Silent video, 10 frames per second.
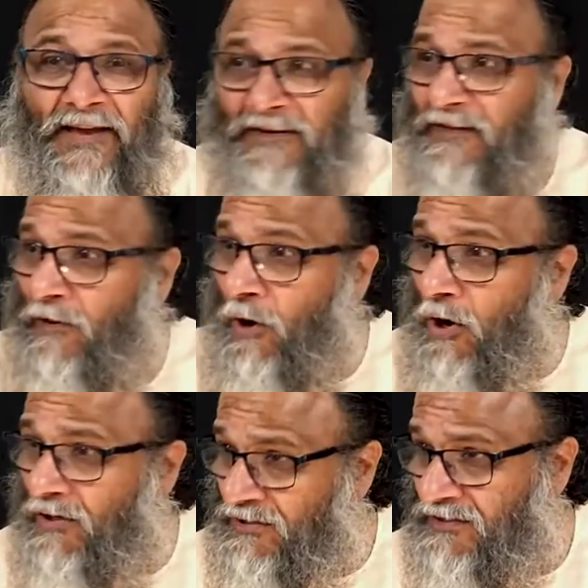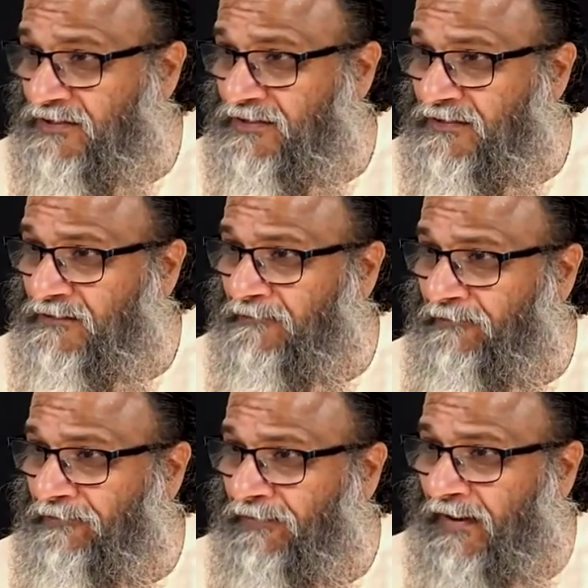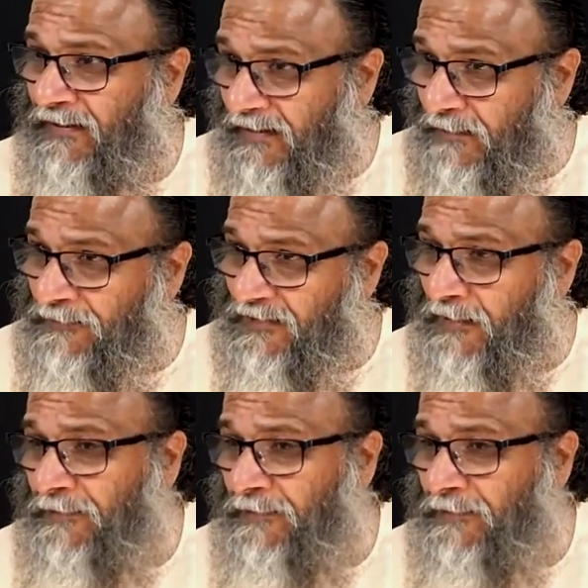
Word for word: They are the cause. Deep